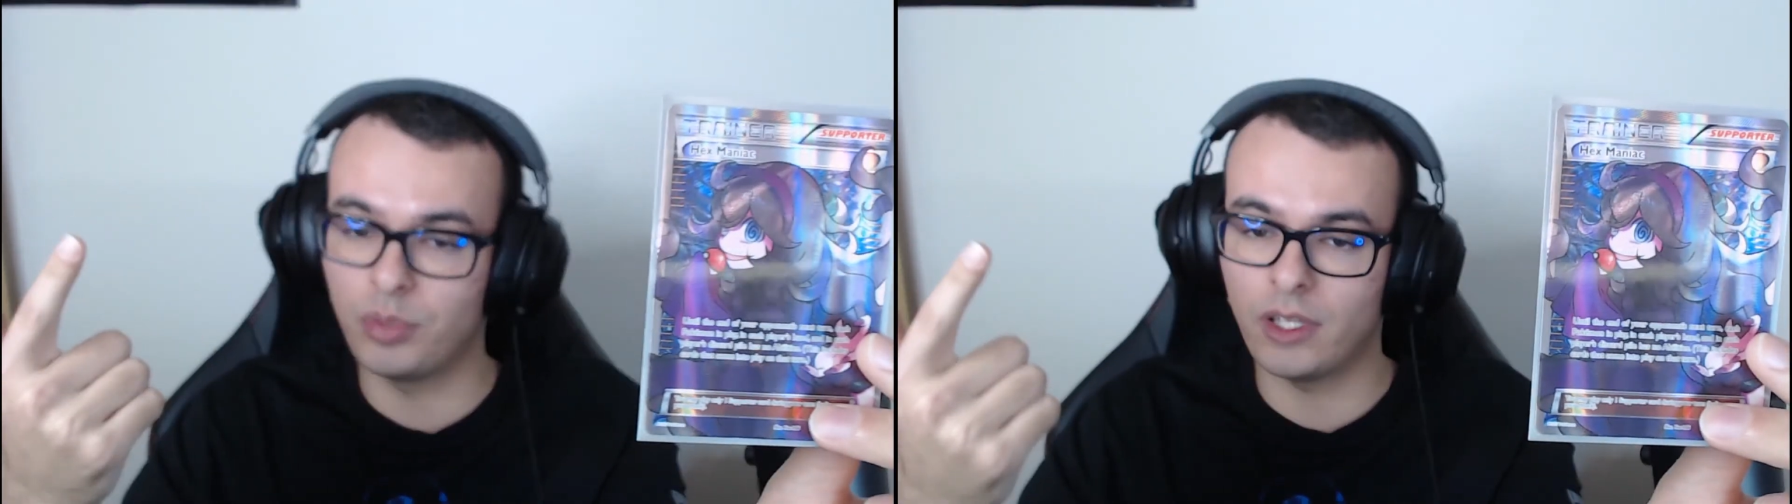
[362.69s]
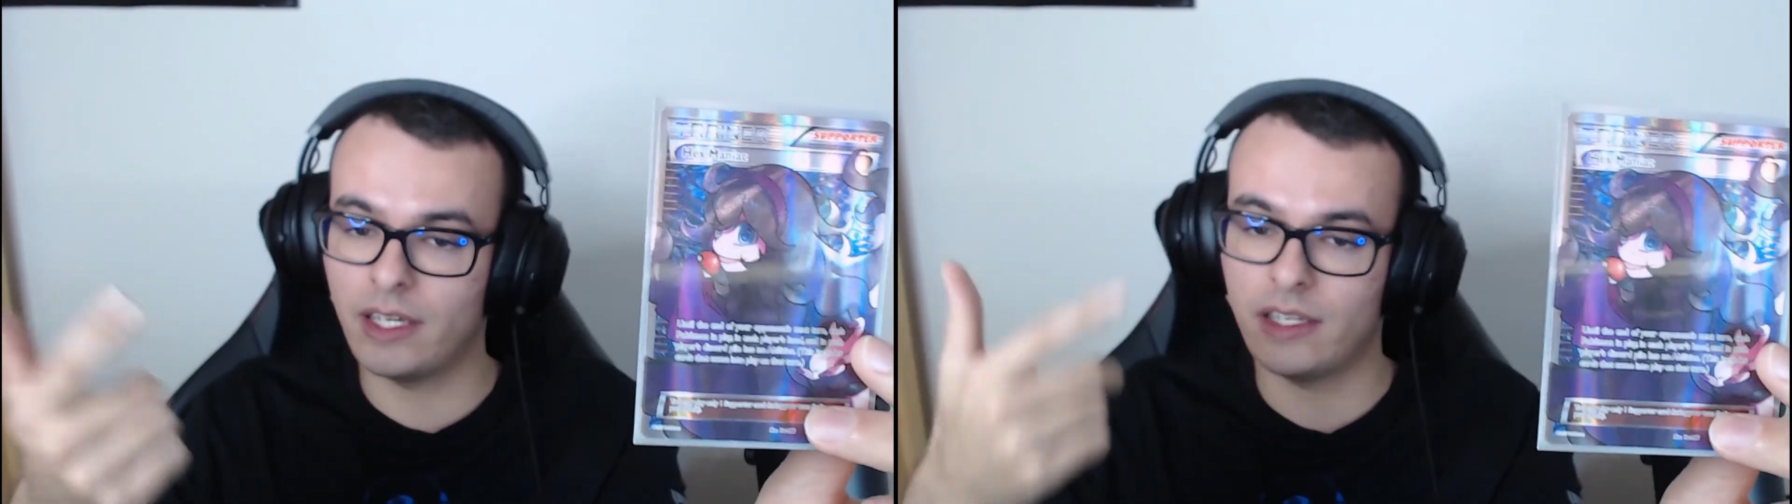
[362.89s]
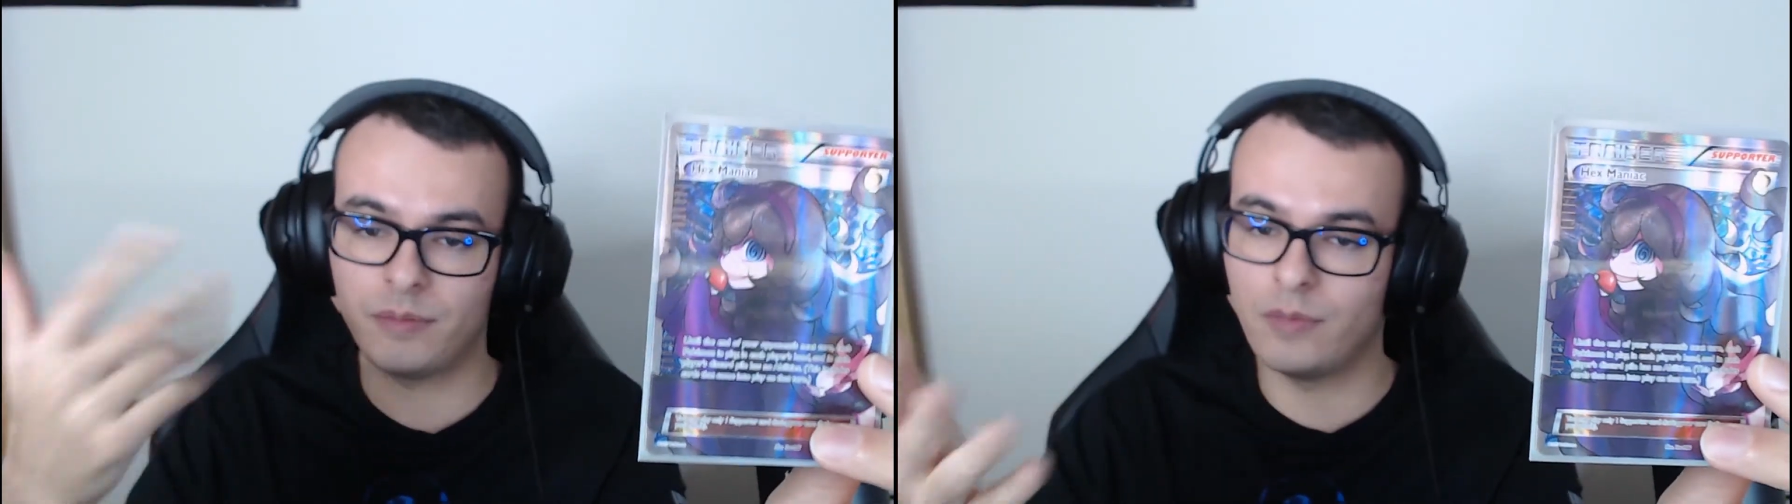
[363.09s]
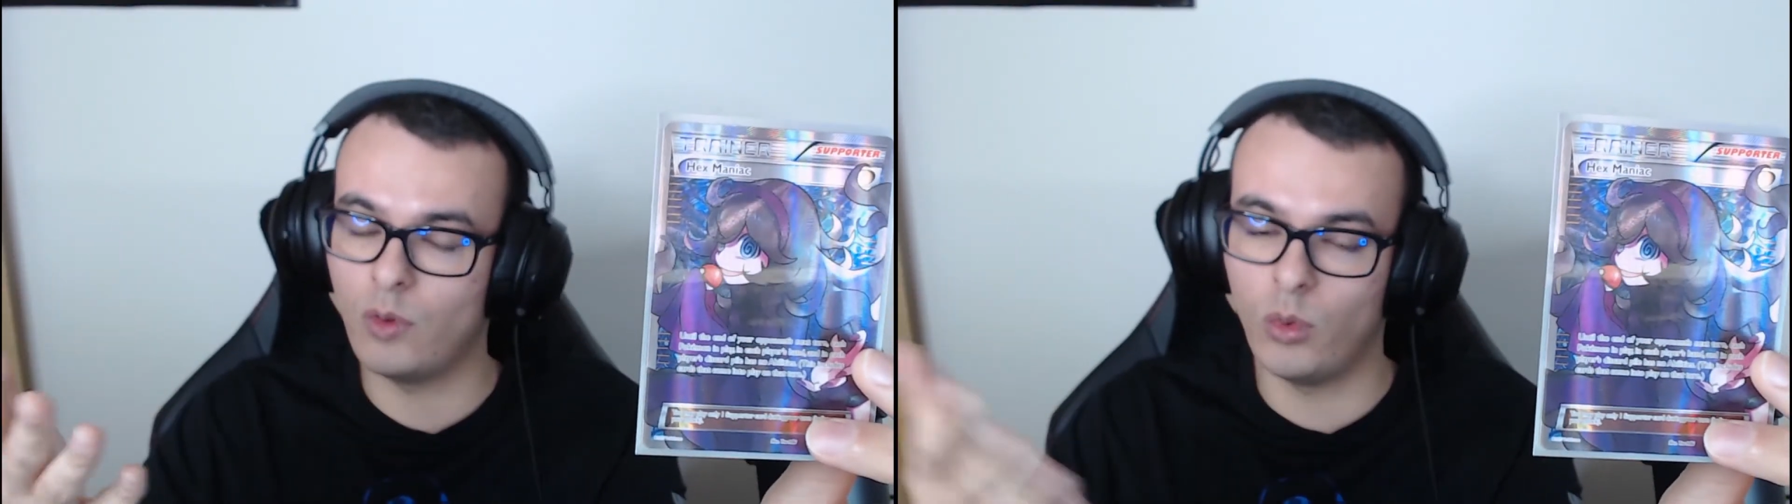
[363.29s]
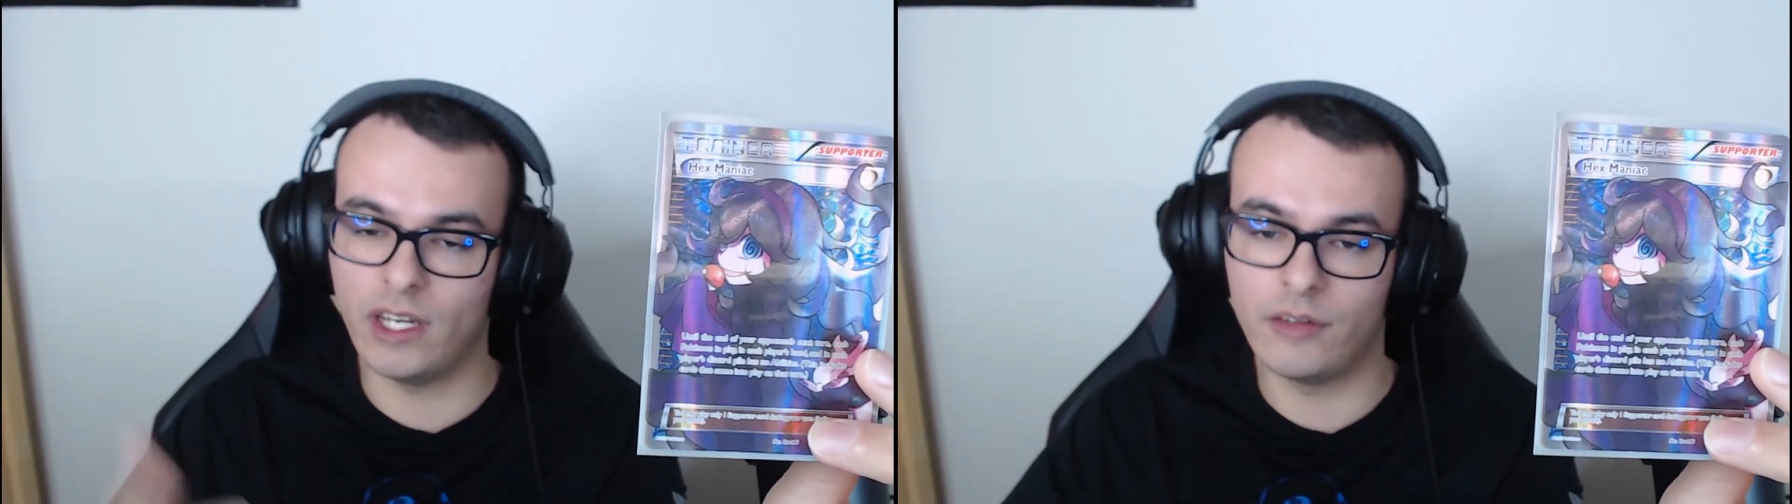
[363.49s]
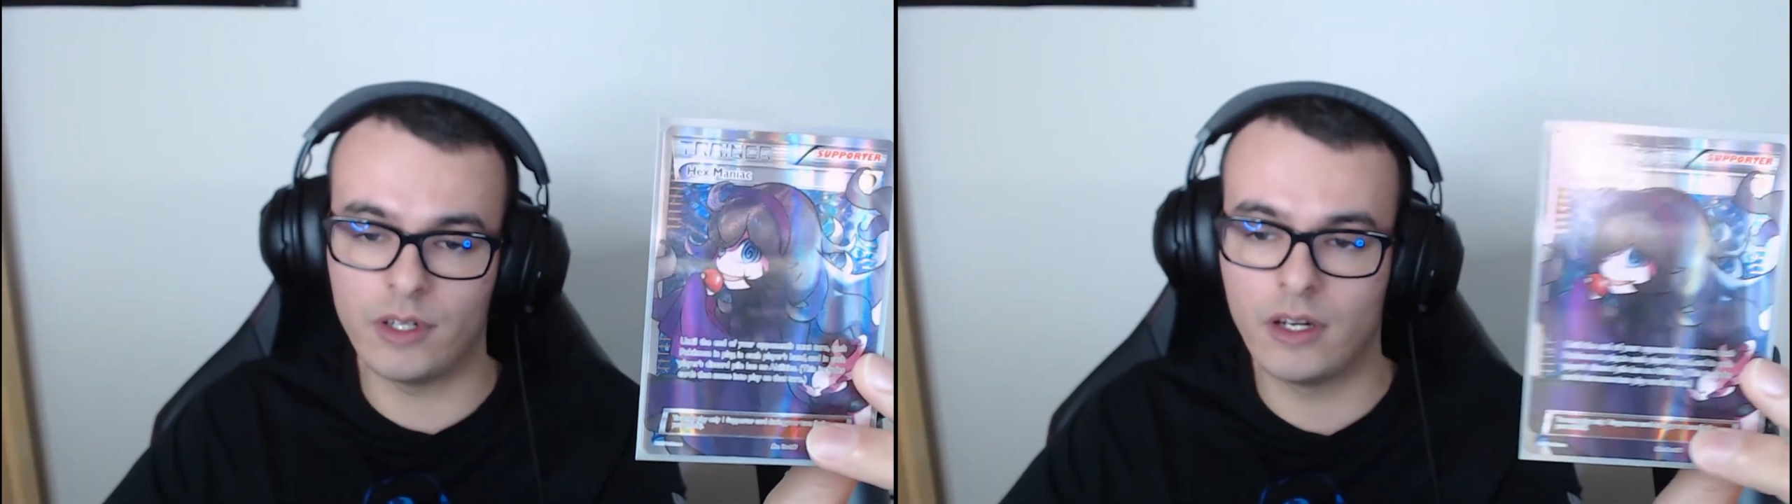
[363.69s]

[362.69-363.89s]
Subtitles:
play, whatever.